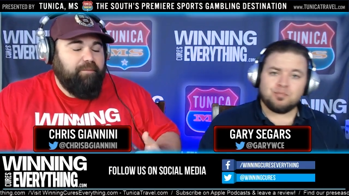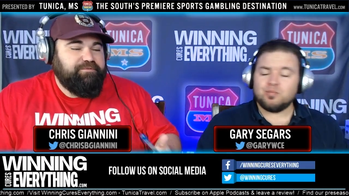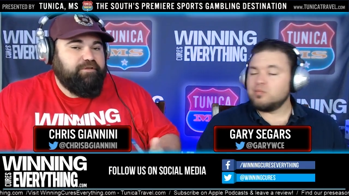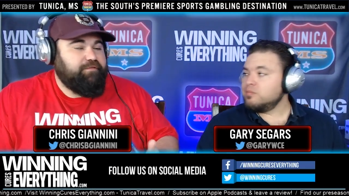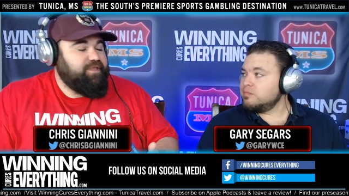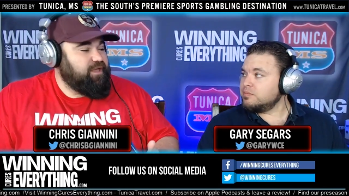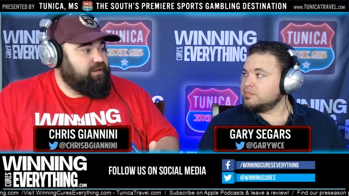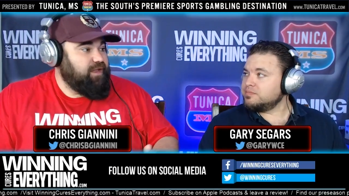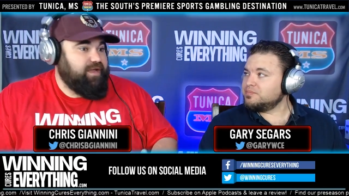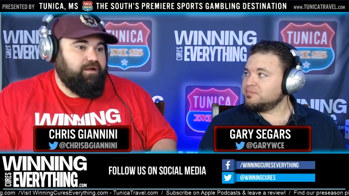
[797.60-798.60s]
Speaker 1: till then?
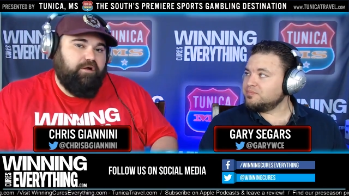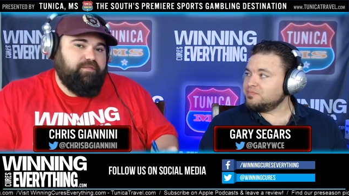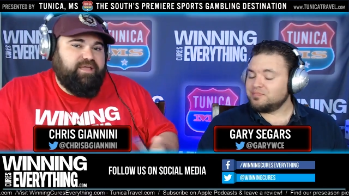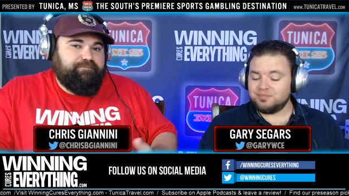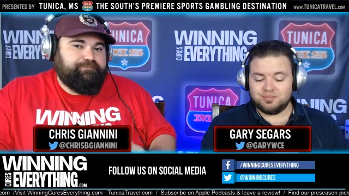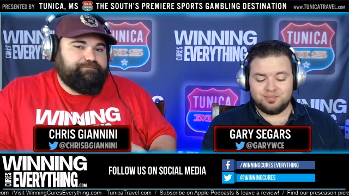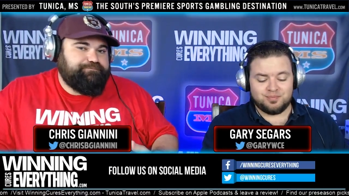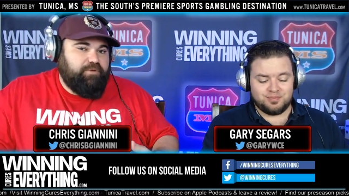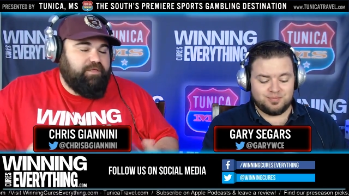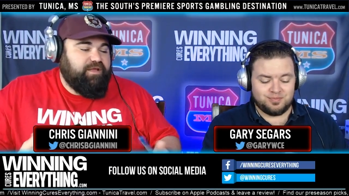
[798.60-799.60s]
Like, are they
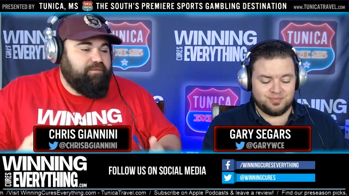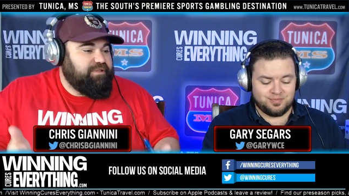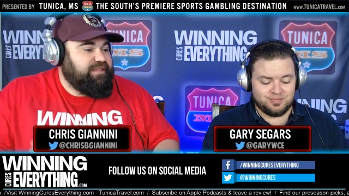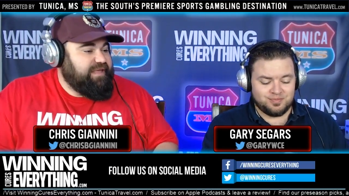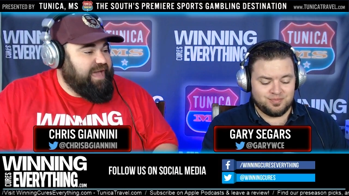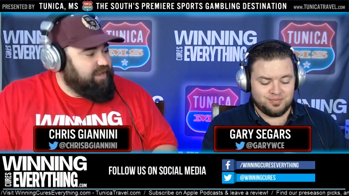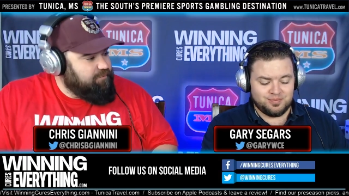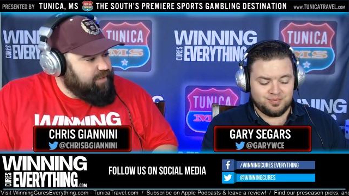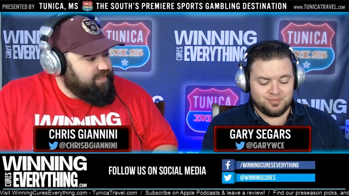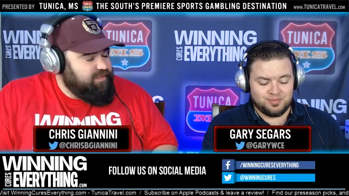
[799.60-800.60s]
completely out of it
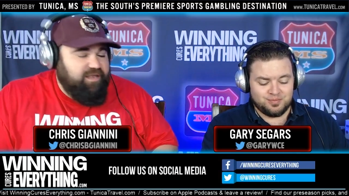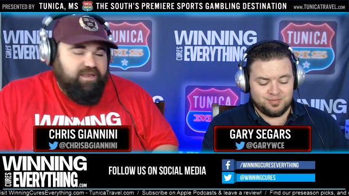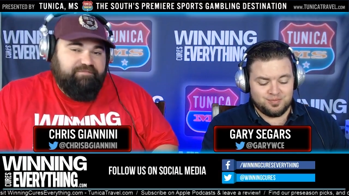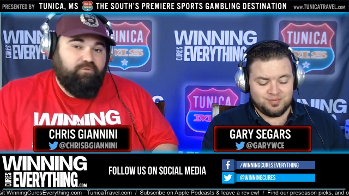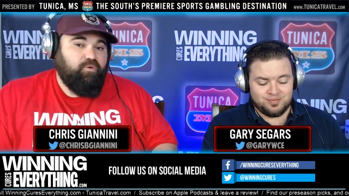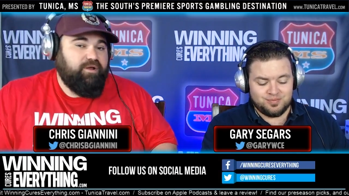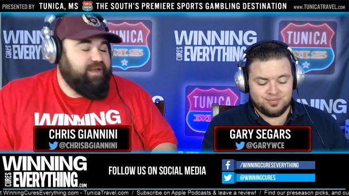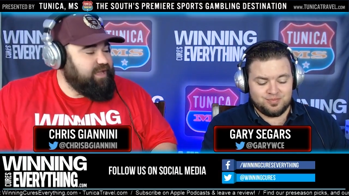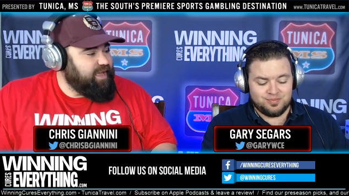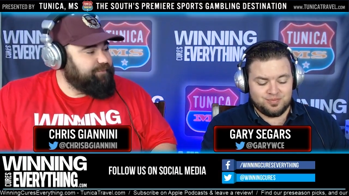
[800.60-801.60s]
by then? Have they won any
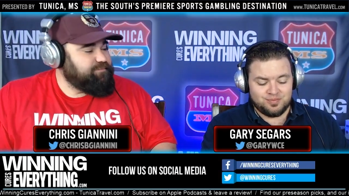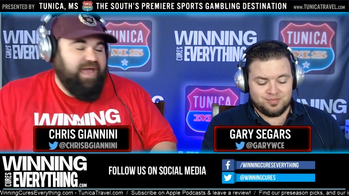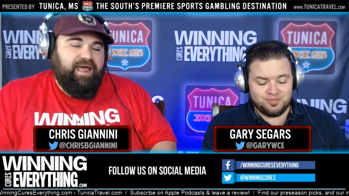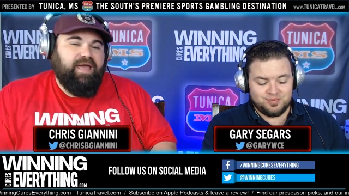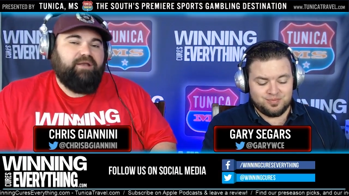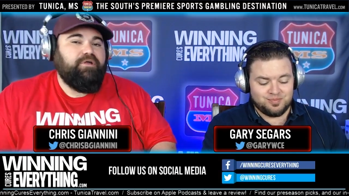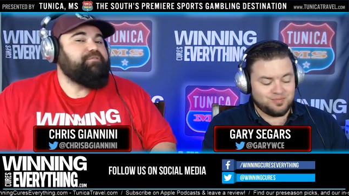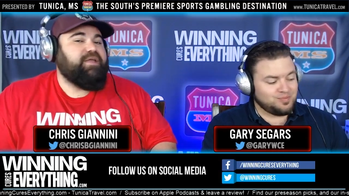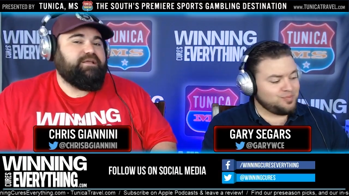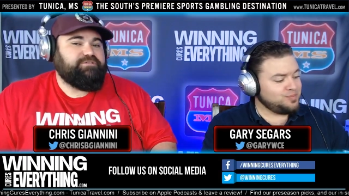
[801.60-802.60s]
games? I don't know
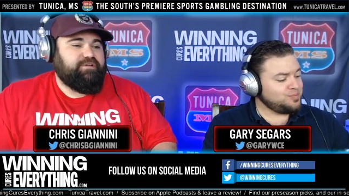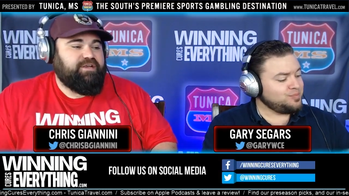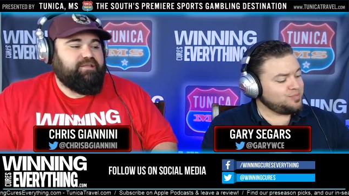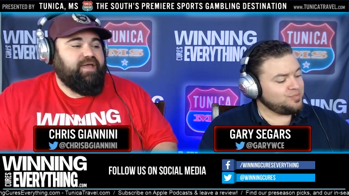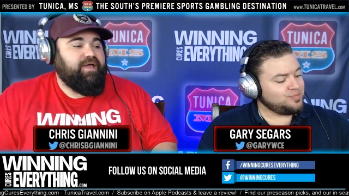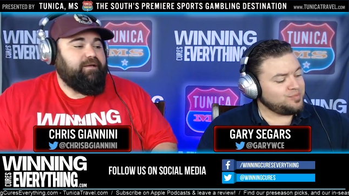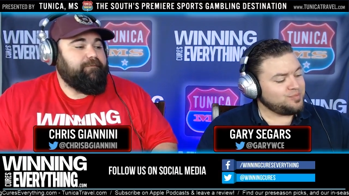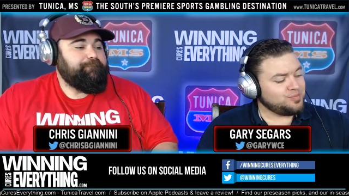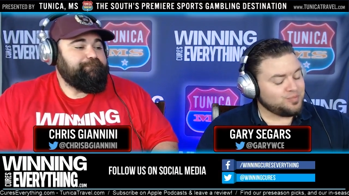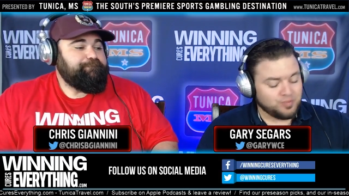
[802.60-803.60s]
the answer to any of that.
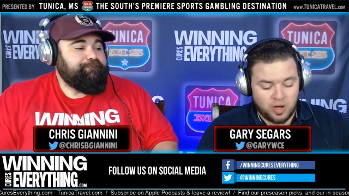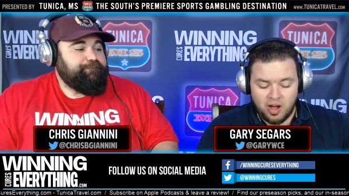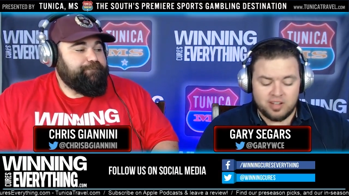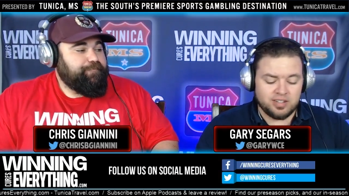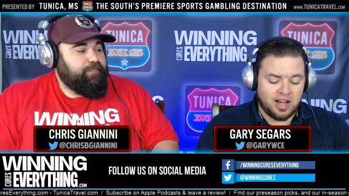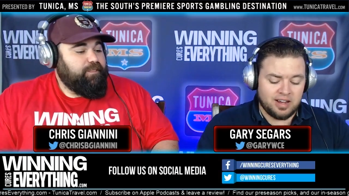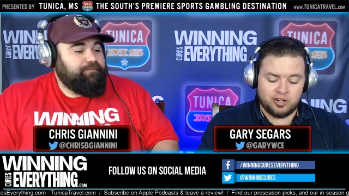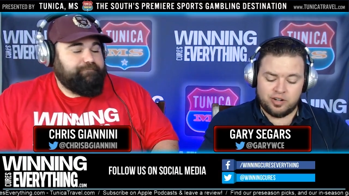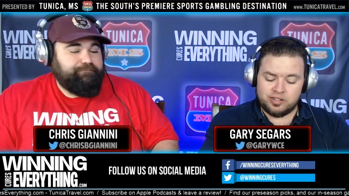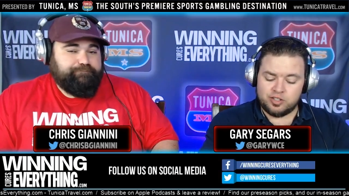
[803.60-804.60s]
Speaker 2: No, I
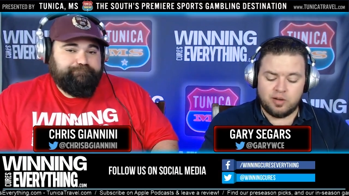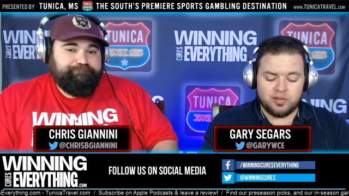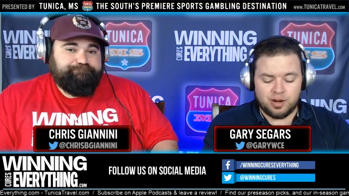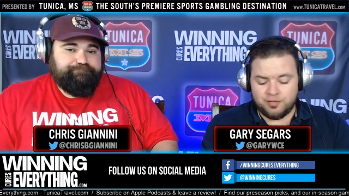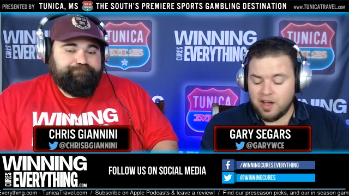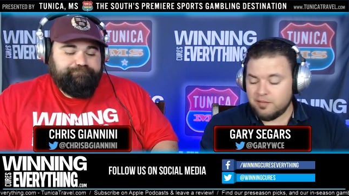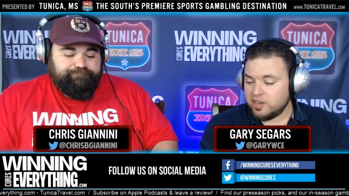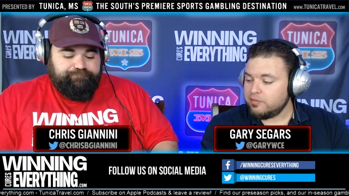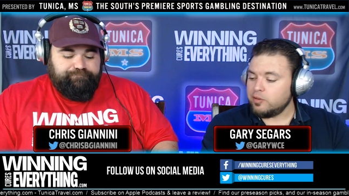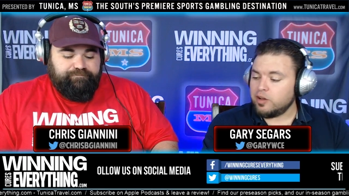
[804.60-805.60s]
agree. So I've got them
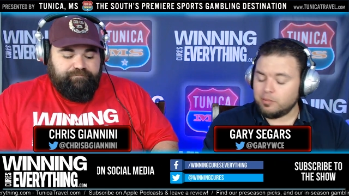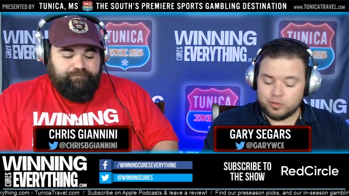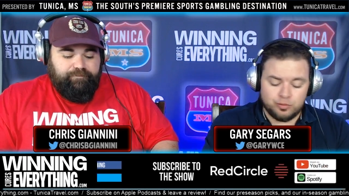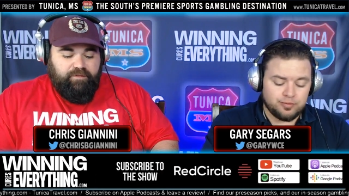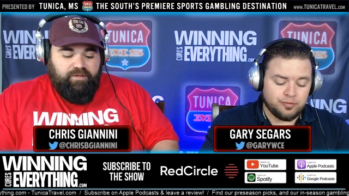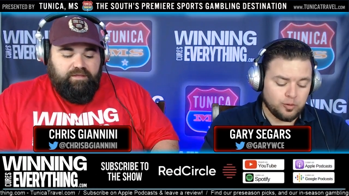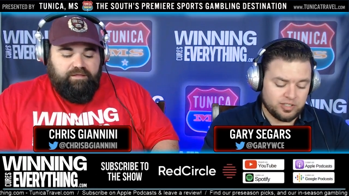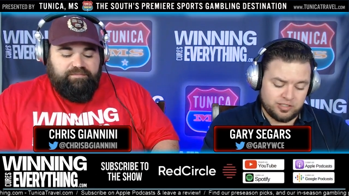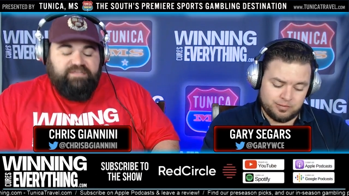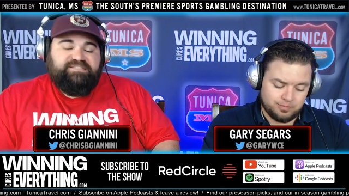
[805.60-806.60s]
5-11. You got them
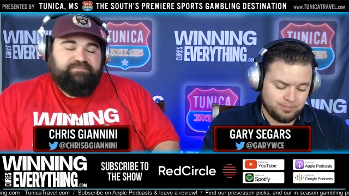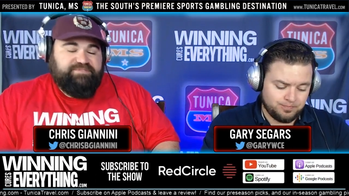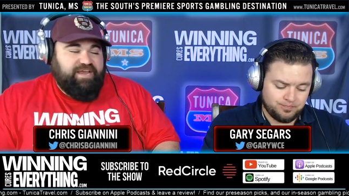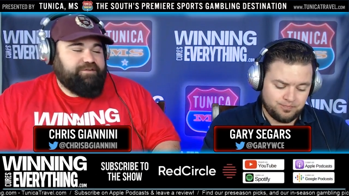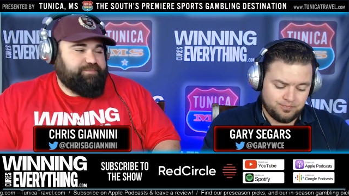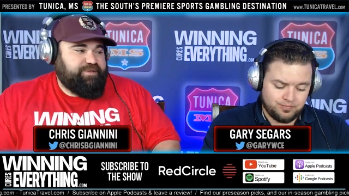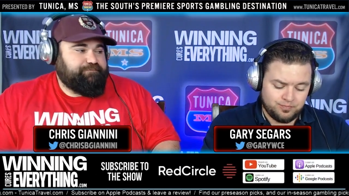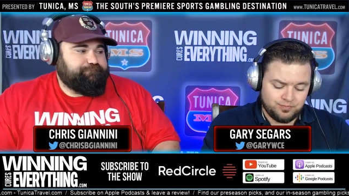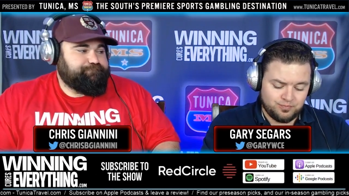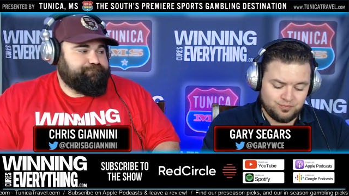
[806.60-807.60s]
2-14. This team scares me.
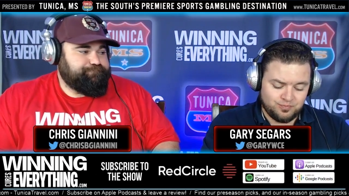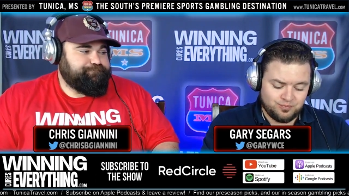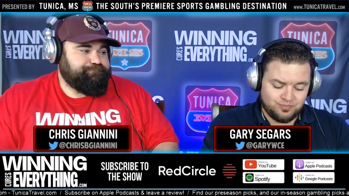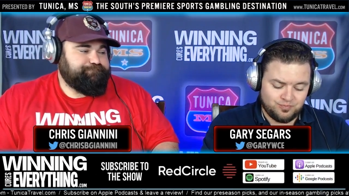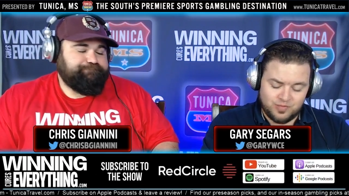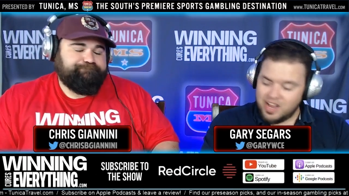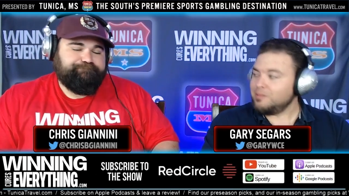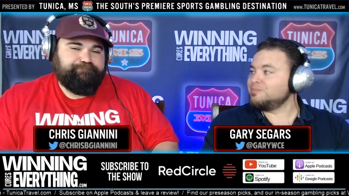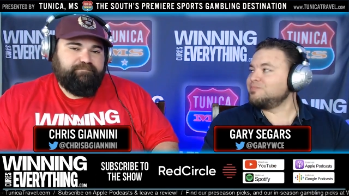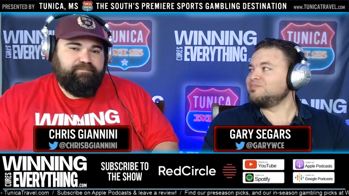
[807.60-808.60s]
Yeah.
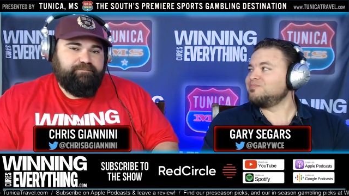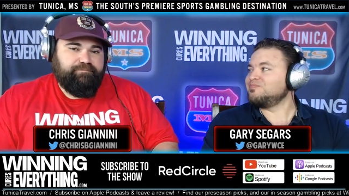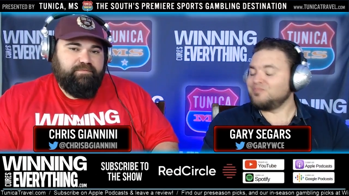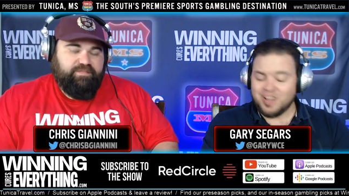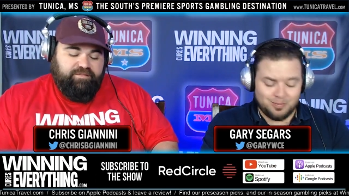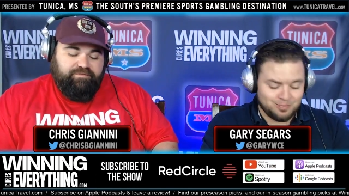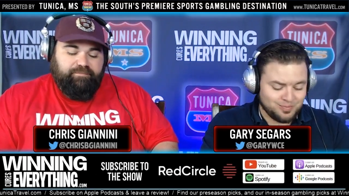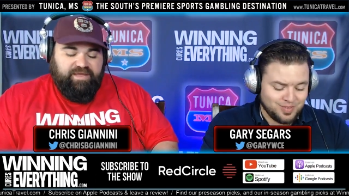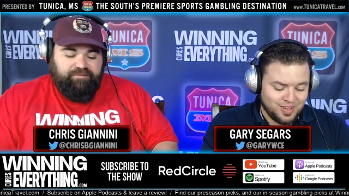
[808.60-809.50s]
I think they're bad.